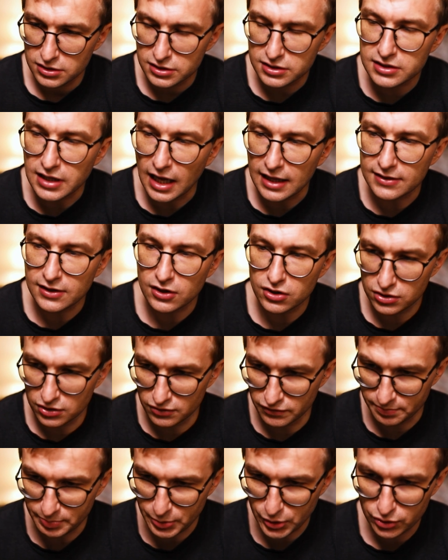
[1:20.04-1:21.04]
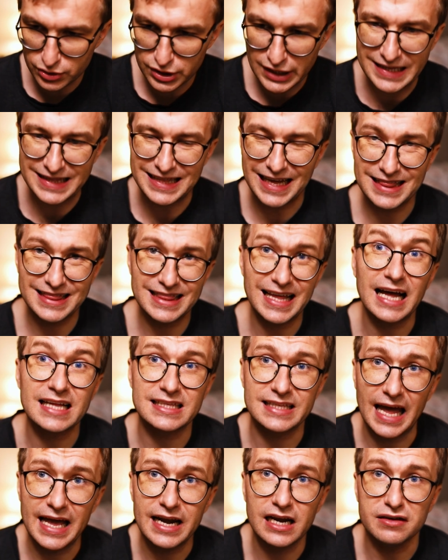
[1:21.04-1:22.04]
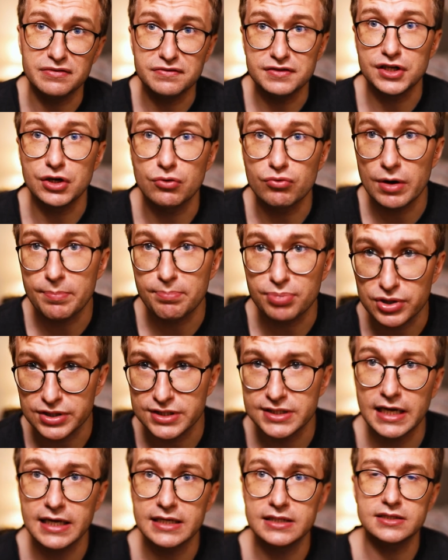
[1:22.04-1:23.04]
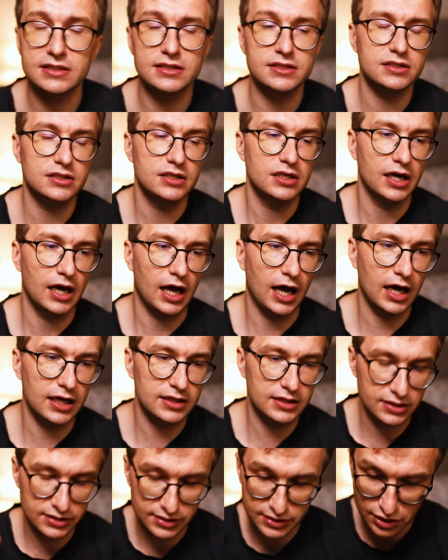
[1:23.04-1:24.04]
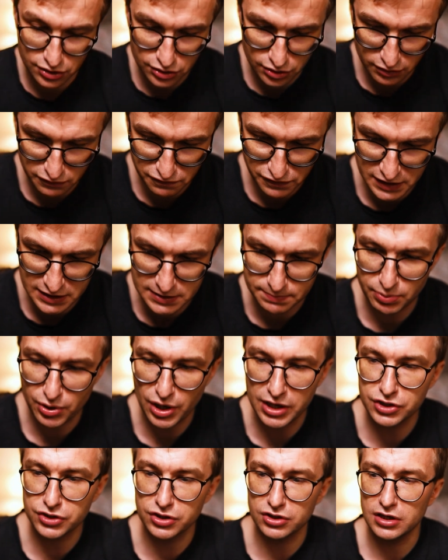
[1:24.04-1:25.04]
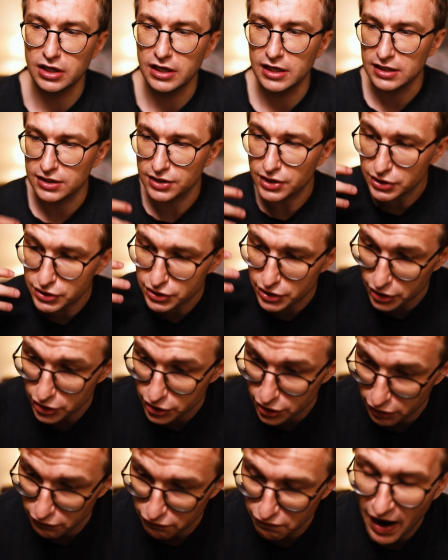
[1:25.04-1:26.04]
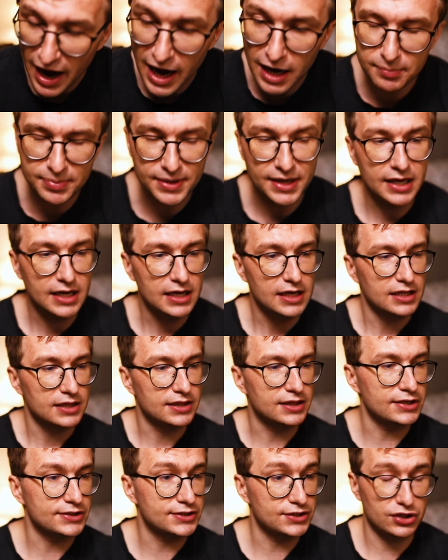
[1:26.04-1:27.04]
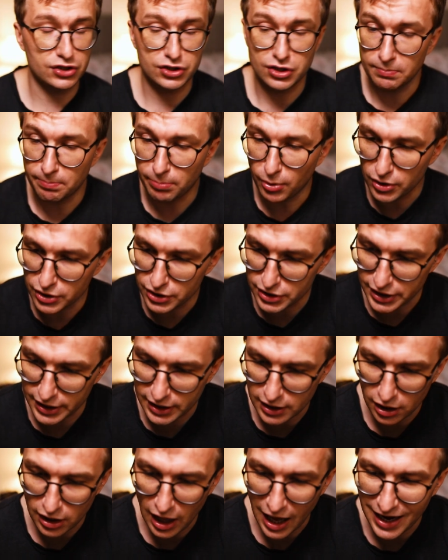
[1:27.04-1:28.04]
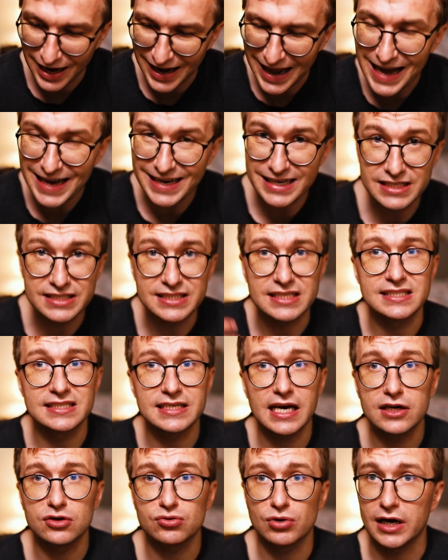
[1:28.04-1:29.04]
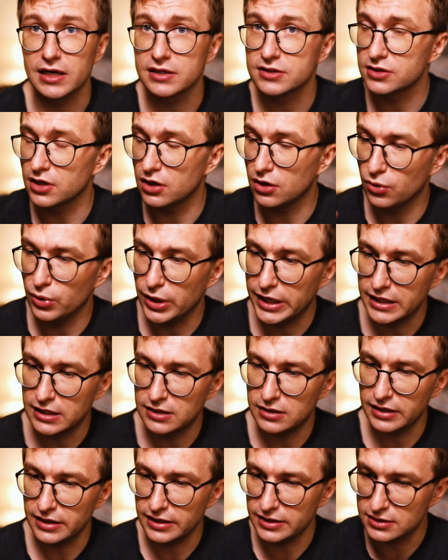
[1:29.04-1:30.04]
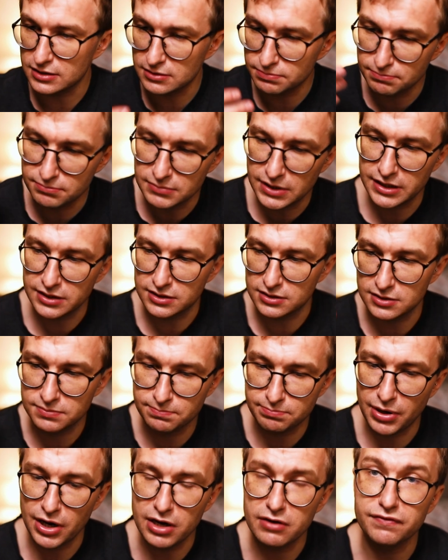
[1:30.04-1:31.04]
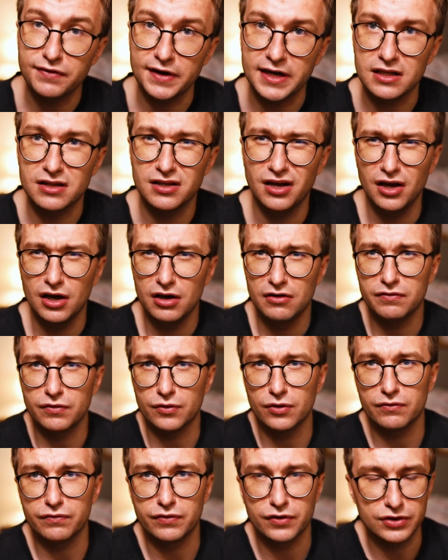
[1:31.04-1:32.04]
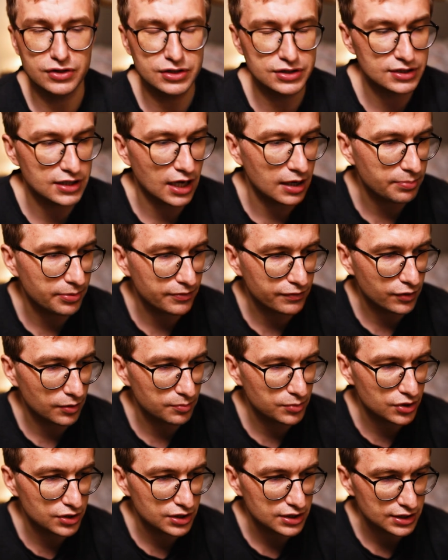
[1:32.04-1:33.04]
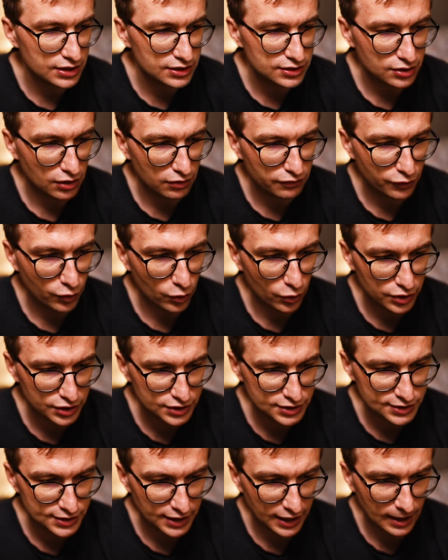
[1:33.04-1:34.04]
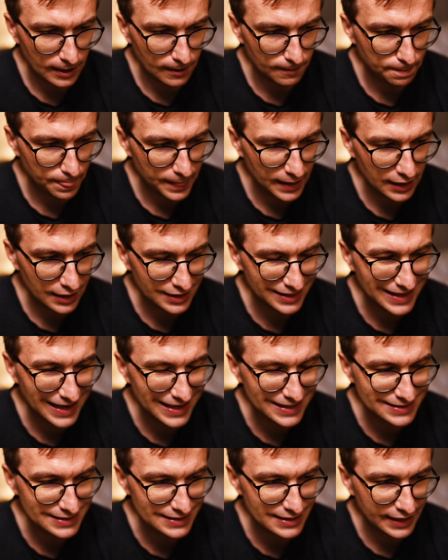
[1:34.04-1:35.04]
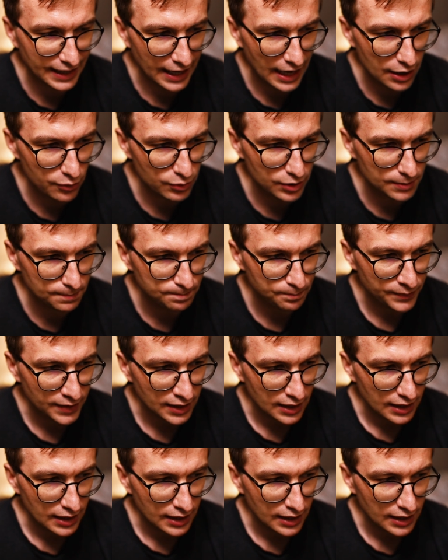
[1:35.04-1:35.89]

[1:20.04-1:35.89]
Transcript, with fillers: standard of beauty that that NFT represents, uh, the certain of expression, the certain vibe, the certain political alliance, etc. So it it it's perfect for for this type of communities. Of course, um, it doesn't carry